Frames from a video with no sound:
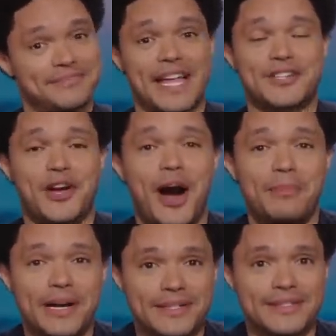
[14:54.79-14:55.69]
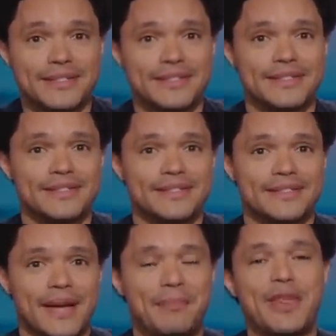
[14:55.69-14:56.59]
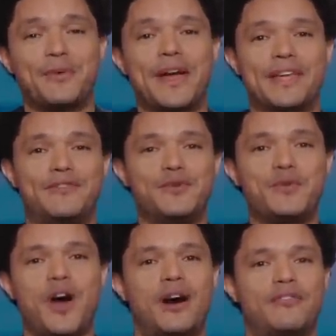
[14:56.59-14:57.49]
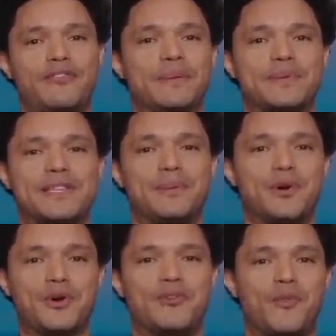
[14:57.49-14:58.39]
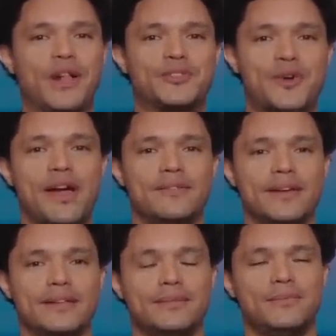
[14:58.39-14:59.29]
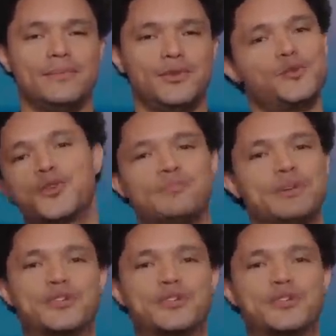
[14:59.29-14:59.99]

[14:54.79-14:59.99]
That's karma. And by the way, if you can't flip someone off while driving, you shouldn't be